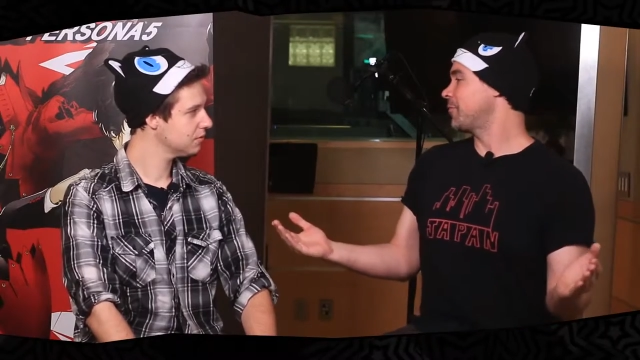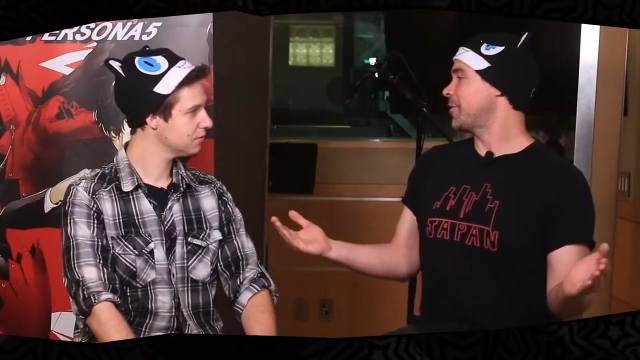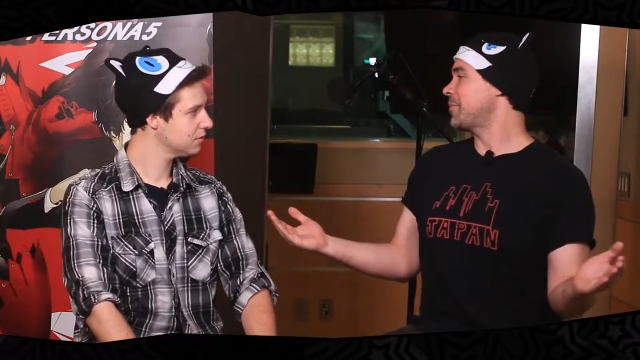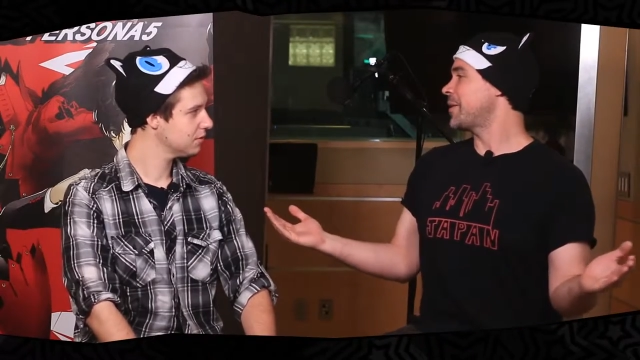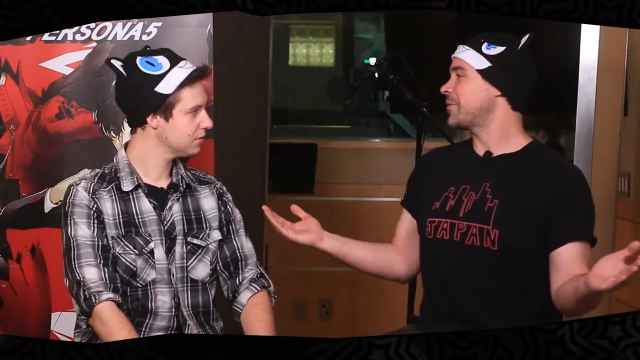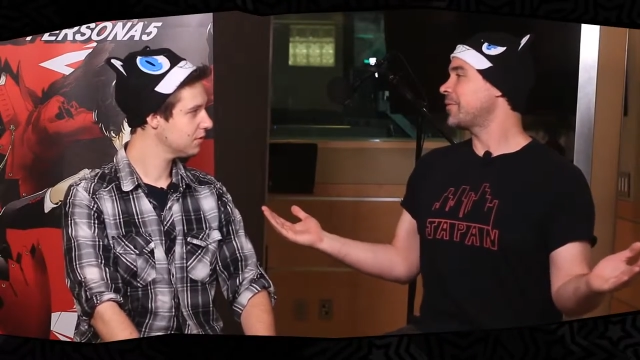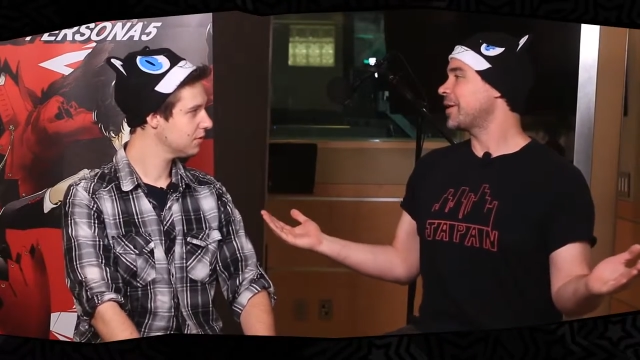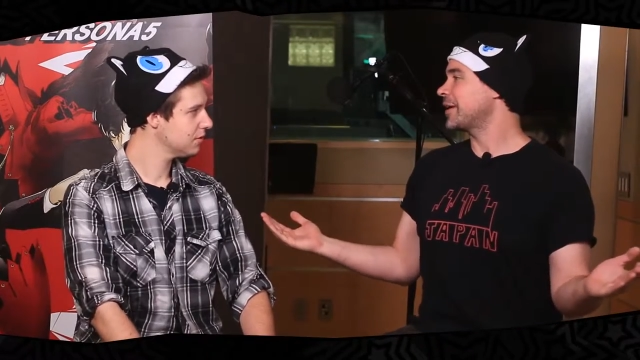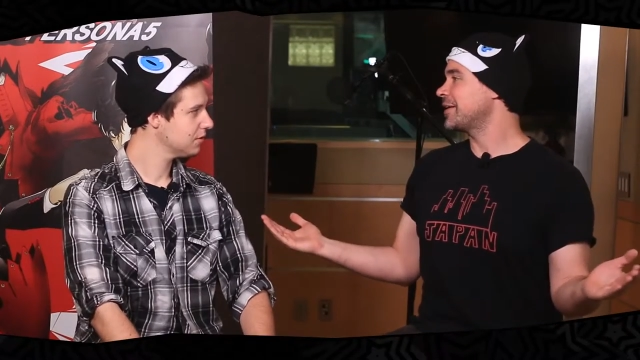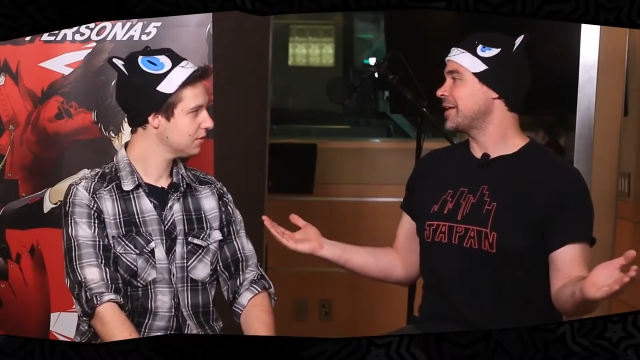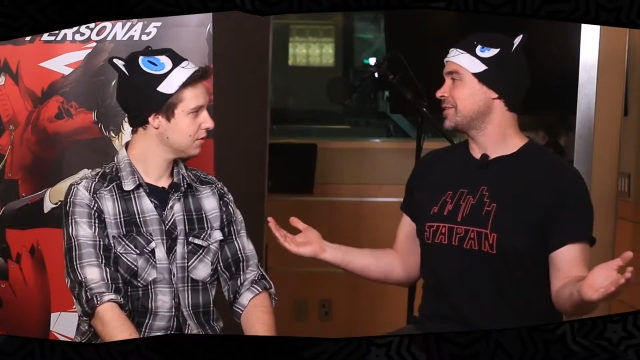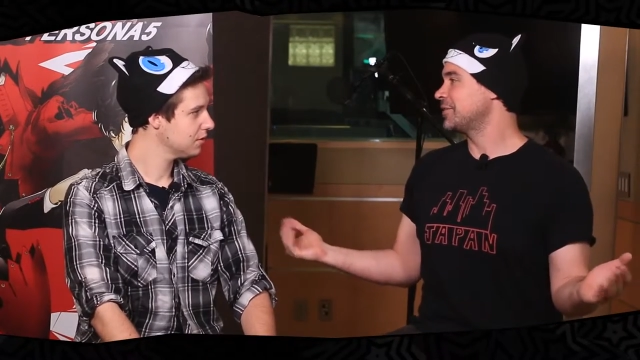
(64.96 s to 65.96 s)
Speaker 1: what may we
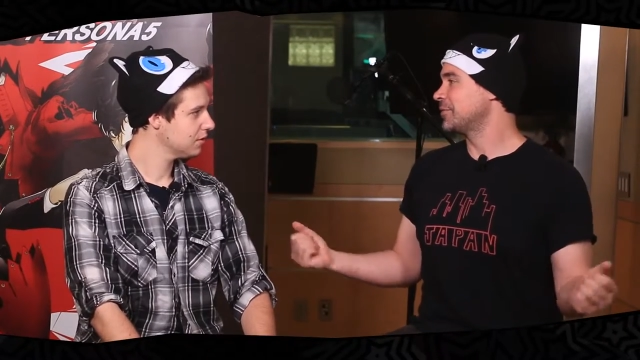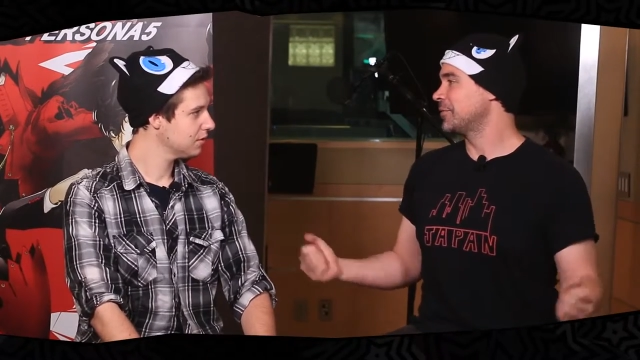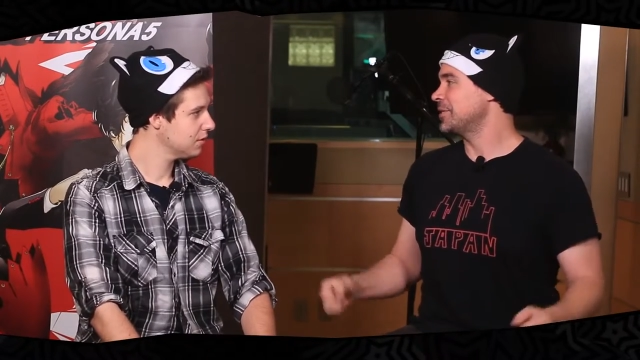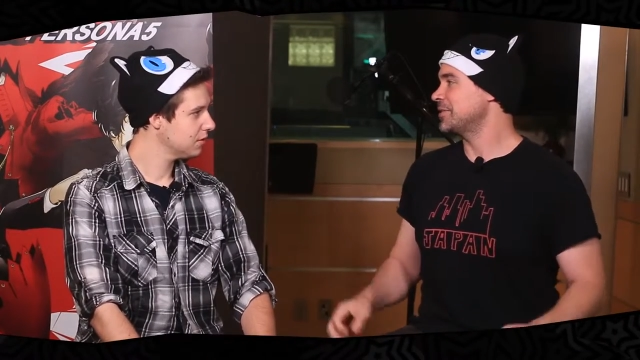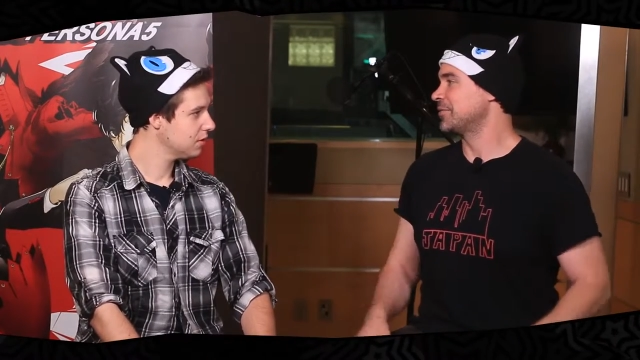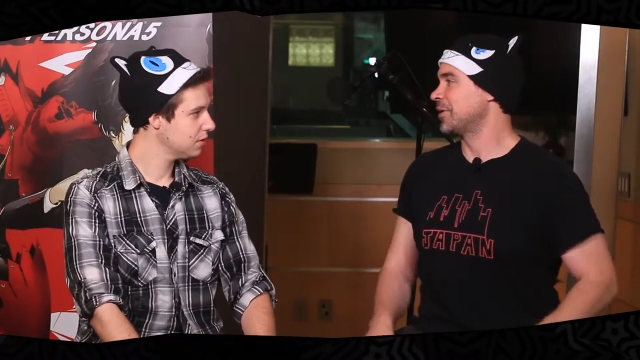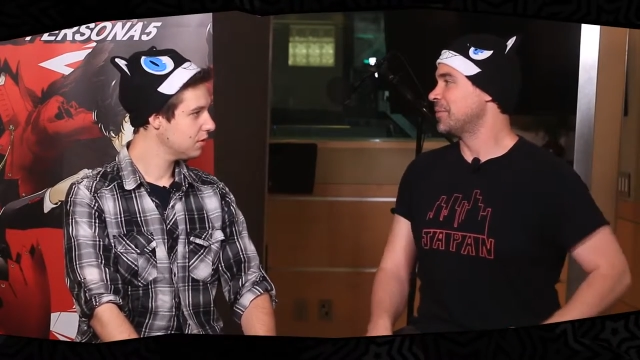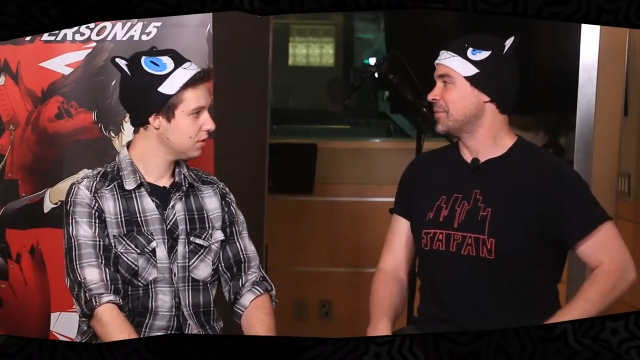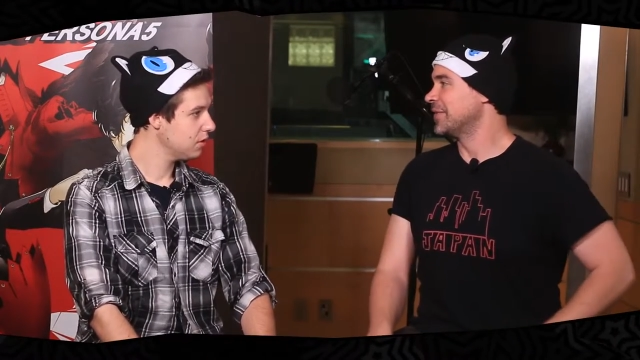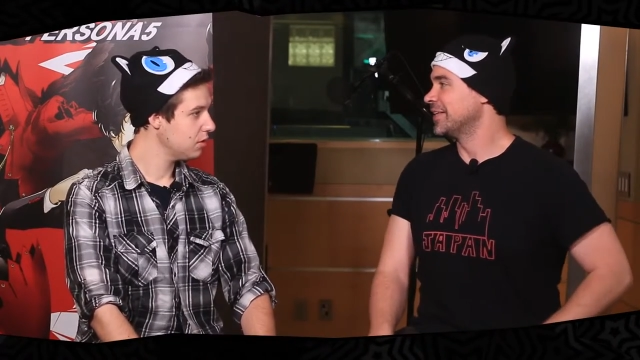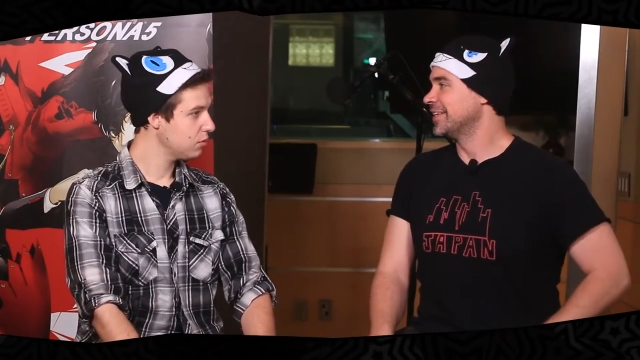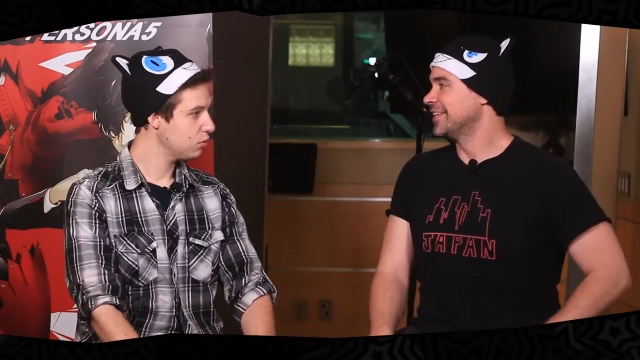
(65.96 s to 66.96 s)
recognize your voice from?
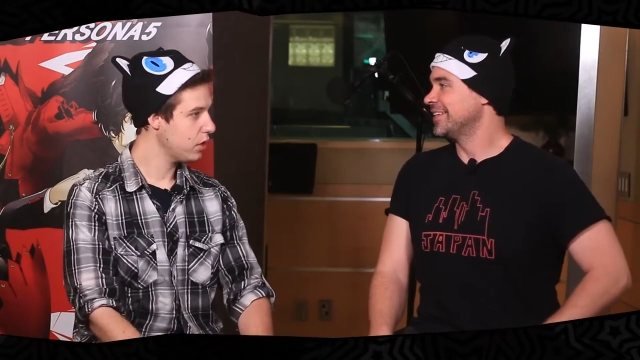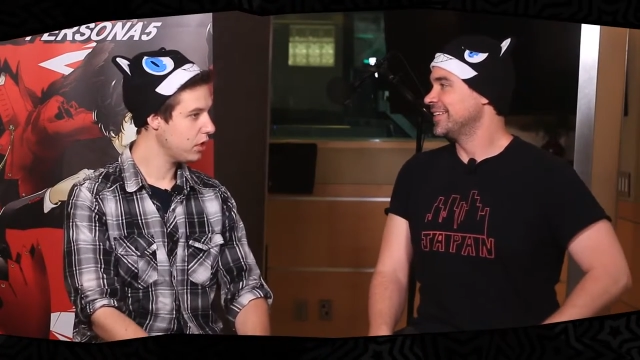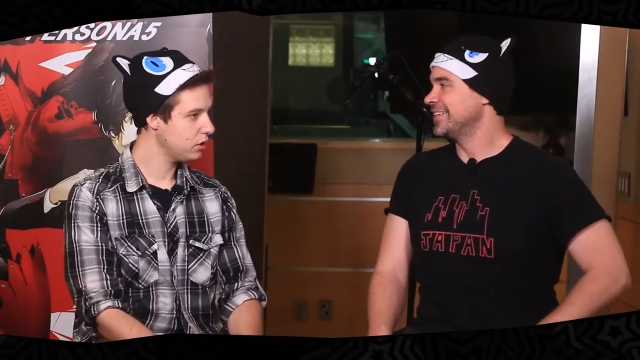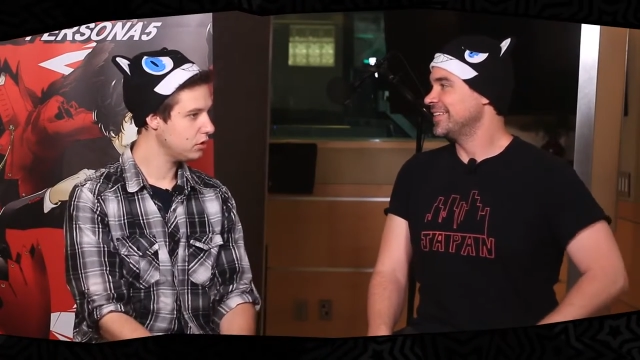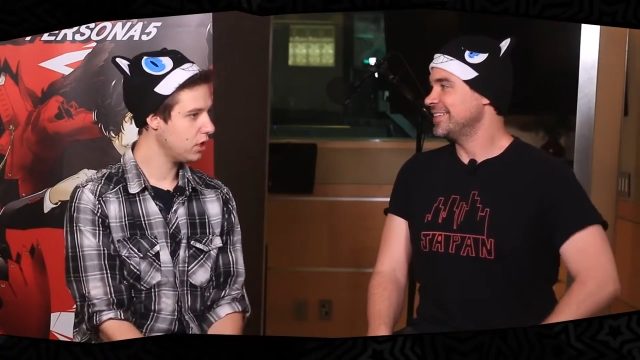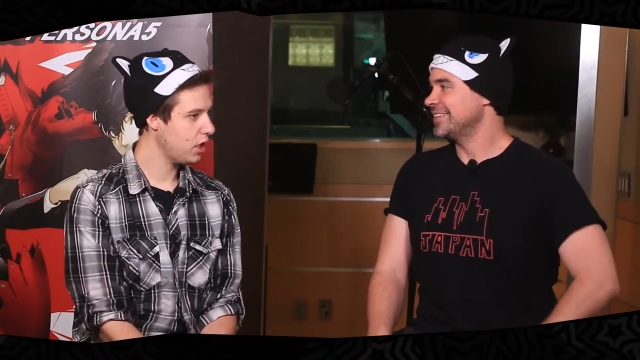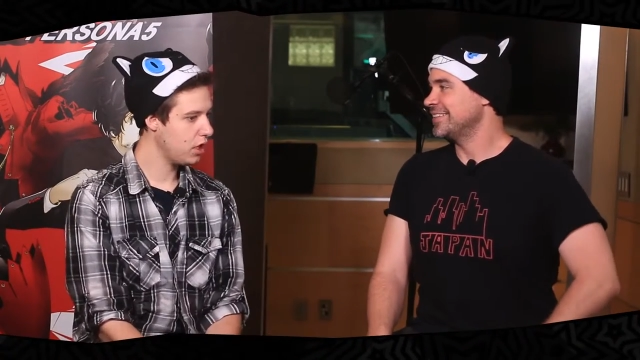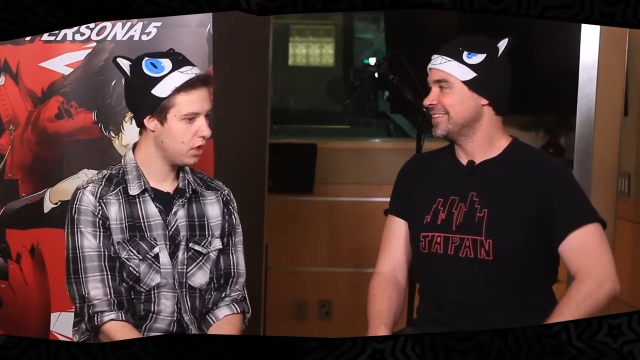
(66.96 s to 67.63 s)
Well,